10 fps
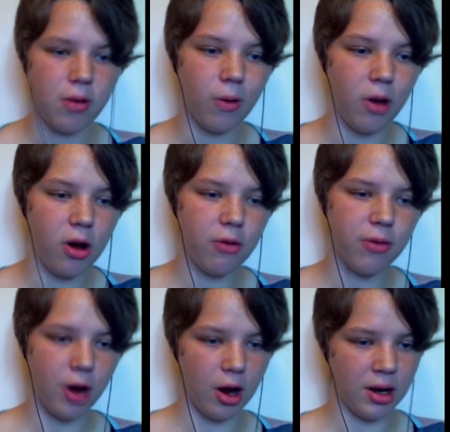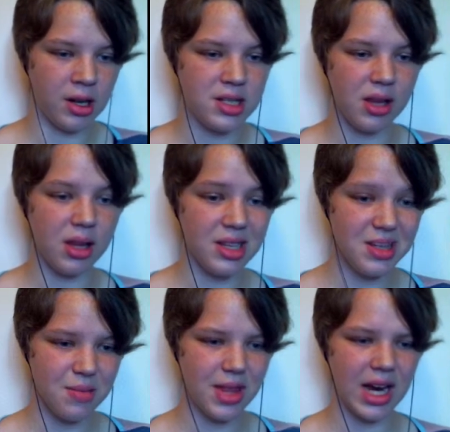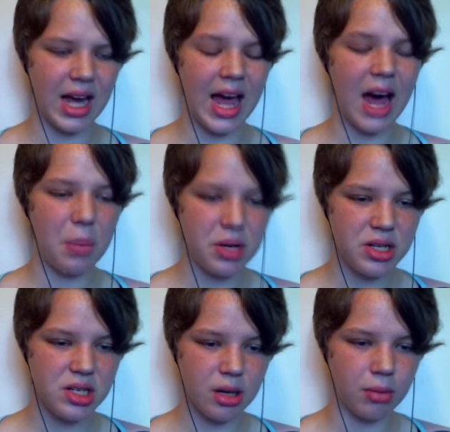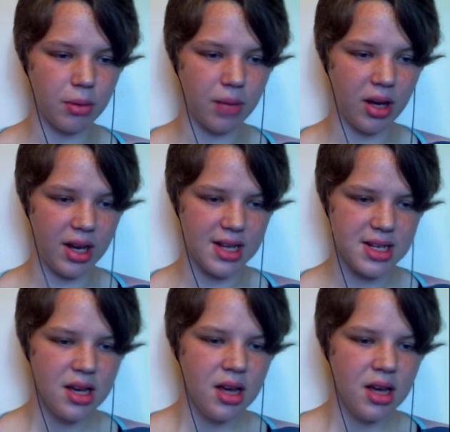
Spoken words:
long forgotten until Elizabeth and I happened to stumble upon it?